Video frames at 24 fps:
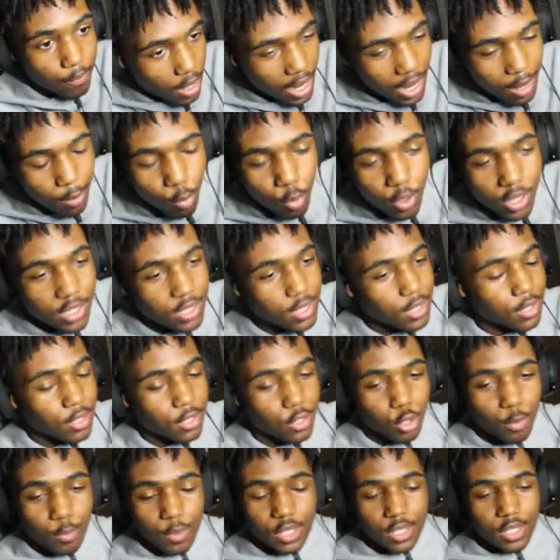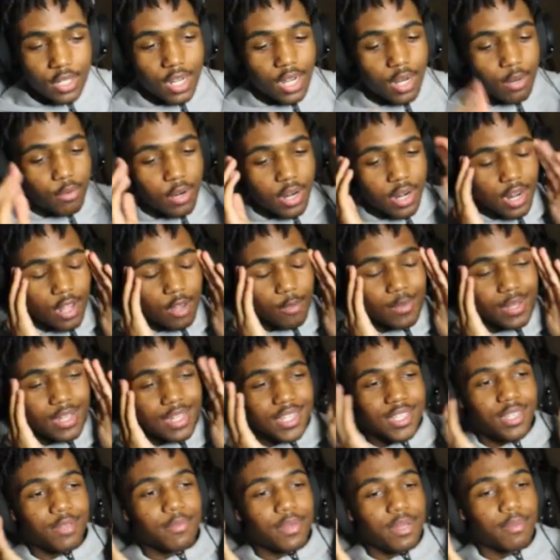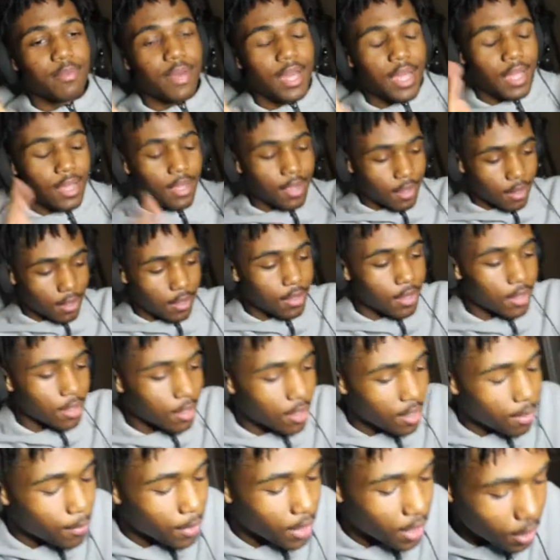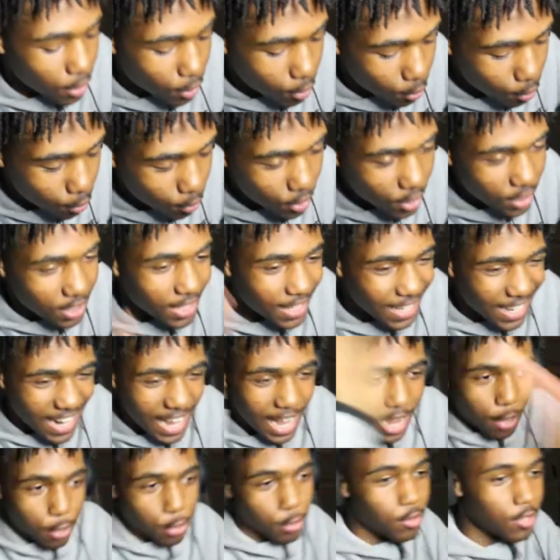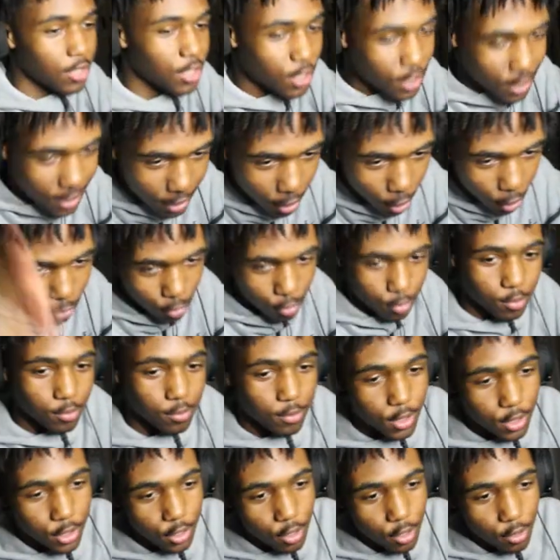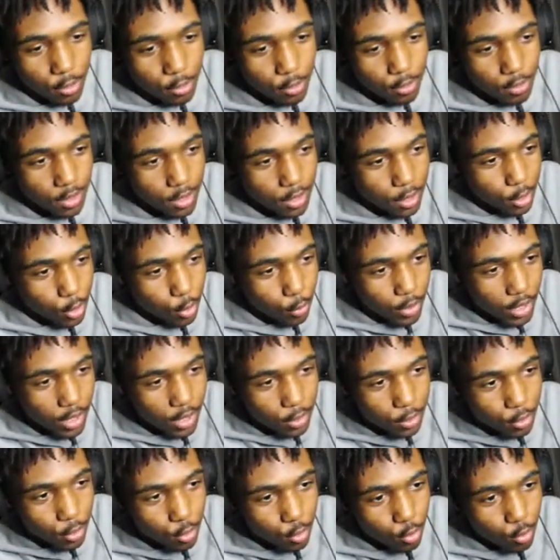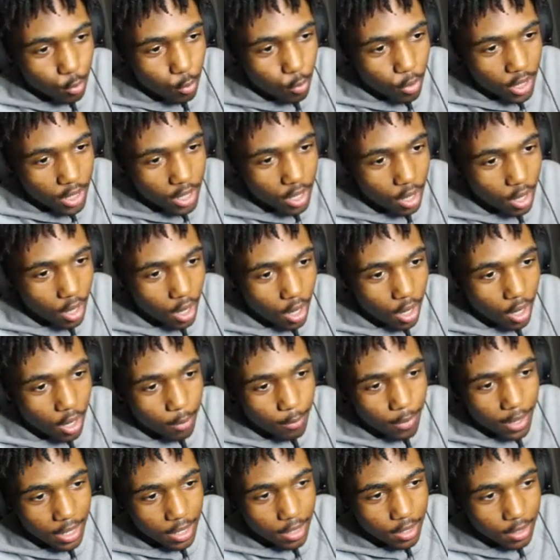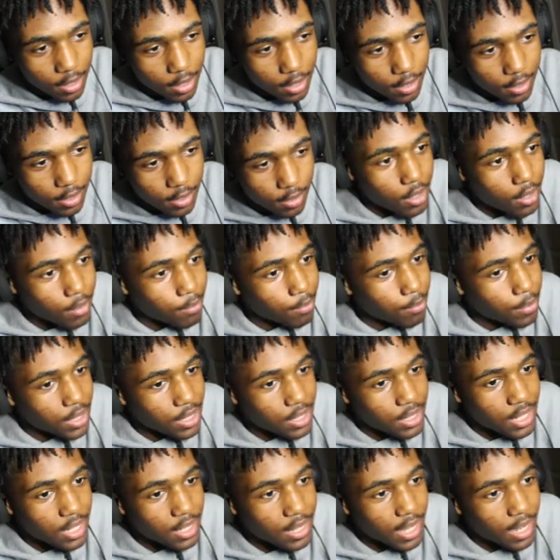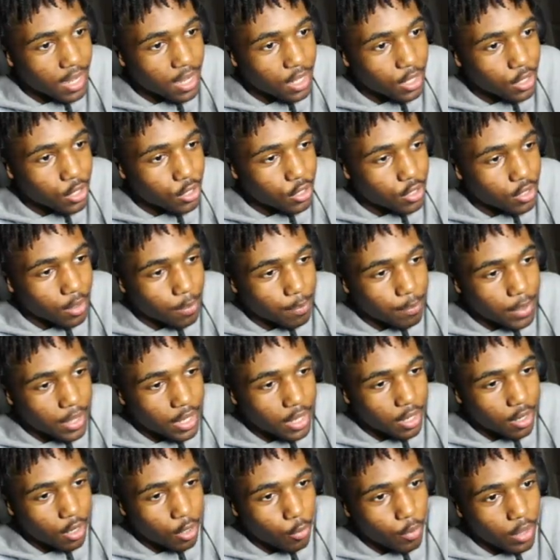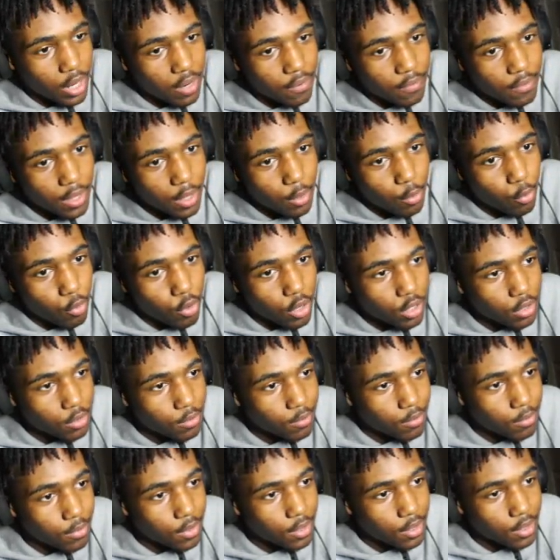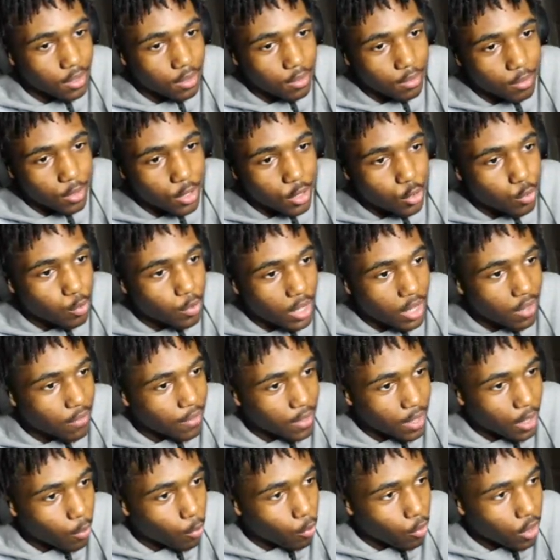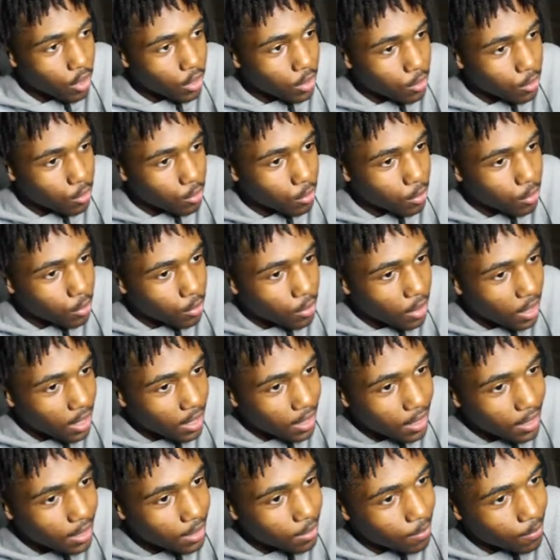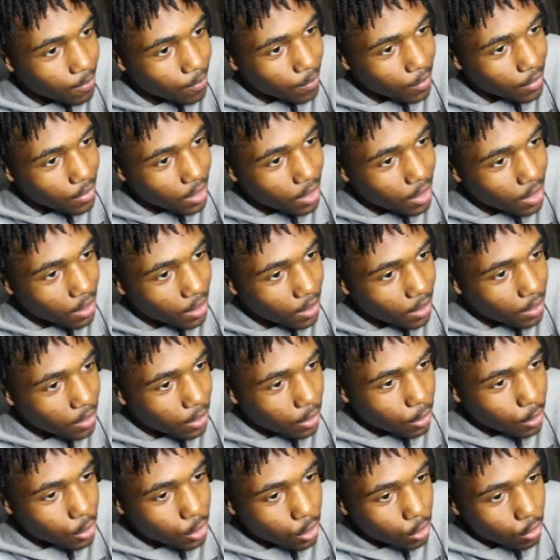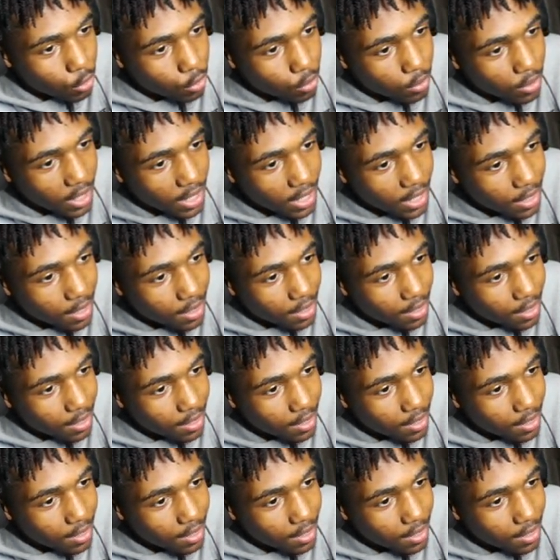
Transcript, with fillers: I'm wasting so much time right now because I'm in my head. Come on, dude. Just get out. Just go. Just go. Three, two, one. Oh, my goodness. But see, they could just appear whenever they want. Just whenever they want to, dude. It, it, they're so, like...